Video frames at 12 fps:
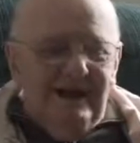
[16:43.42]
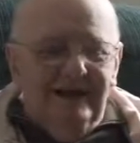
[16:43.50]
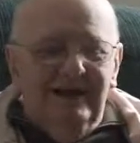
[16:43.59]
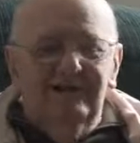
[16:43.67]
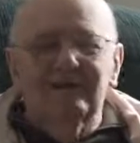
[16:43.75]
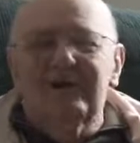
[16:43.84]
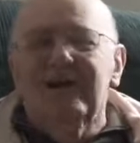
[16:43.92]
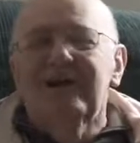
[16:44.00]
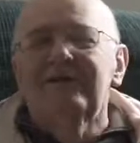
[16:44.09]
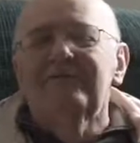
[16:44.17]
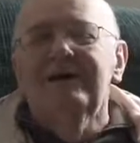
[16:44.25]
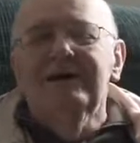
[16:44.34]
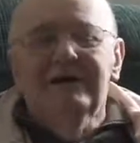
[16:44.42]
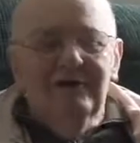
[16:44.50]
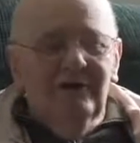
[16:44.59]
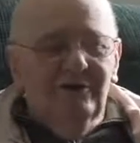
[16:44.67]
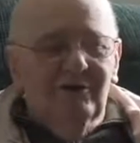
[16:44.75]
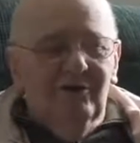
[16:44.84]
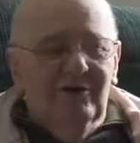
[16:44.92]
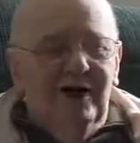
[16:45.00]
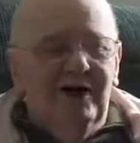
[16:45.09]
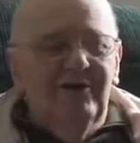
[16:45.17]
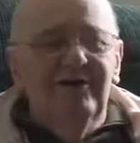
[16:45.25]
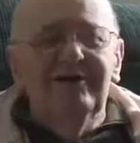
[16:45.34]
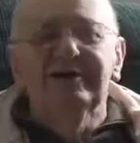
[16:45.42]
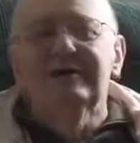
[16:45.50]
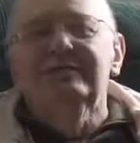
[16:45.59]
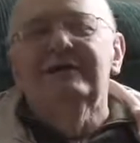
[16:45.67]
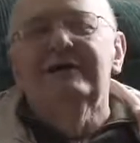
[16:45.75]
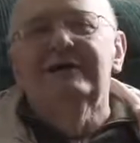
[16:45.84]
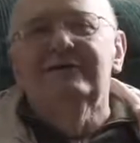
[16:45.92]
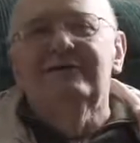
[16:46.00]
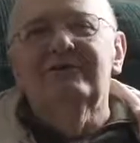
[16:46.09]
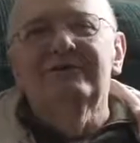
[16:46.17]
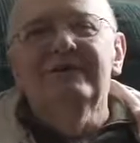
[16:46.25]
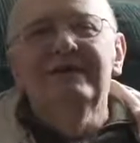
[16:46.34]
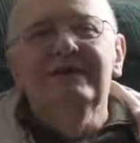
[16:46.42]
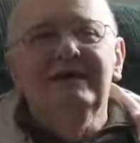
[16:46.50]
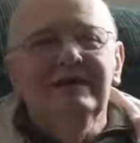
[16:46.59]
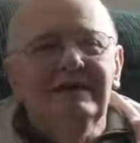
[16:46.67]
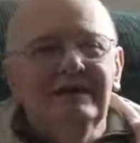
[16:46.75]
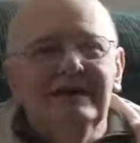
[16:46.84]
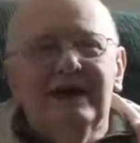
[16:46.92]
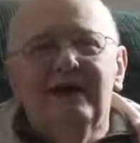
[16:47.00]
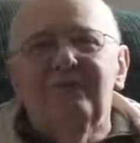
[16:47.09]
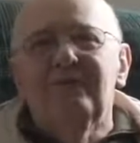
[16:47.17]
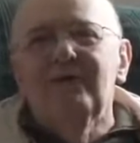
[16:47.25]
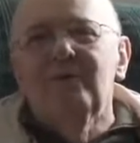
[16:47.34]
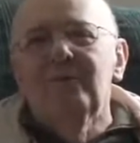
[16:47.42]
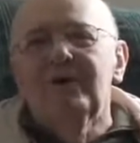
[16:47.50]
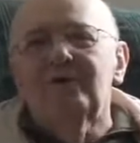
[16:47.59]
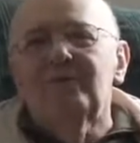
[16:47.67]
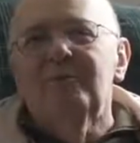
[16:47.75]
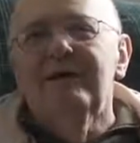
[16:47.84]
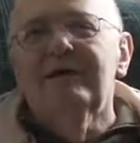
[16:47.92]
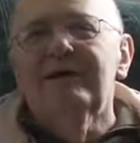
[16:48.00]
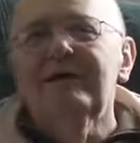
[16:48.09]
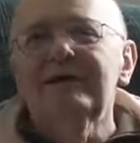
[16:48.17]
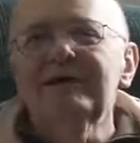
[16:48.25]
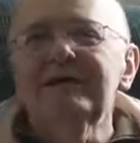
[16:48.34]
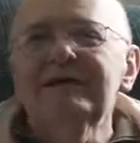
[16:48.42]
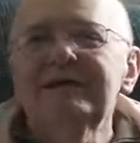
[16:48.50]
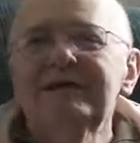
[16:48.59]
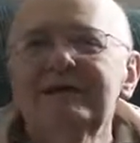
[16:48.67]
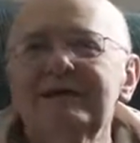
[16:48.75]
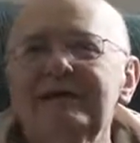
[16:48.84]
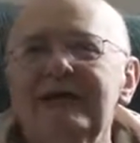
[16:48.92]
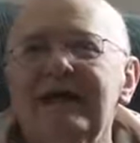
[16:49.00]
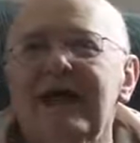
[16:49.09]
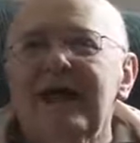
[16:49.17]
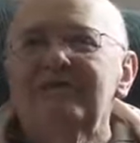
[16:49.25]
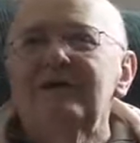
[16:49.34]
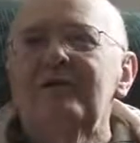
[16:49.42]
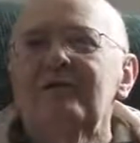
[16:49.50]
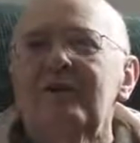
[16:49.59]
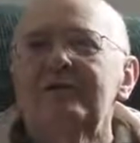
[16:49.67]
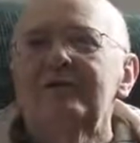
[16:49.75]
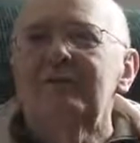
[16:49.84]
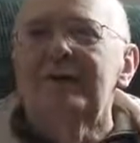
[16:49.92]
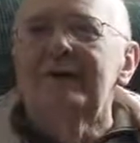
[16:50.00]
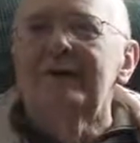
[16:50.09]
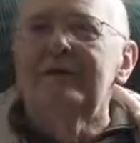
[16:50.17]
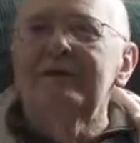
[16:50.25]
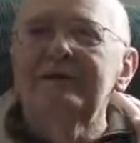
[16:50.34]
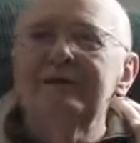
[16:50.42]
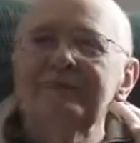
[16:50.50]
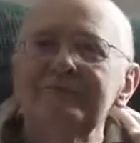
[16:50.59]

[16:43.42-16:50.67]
I guess, kind of a good idea because I feel much better having talked about it.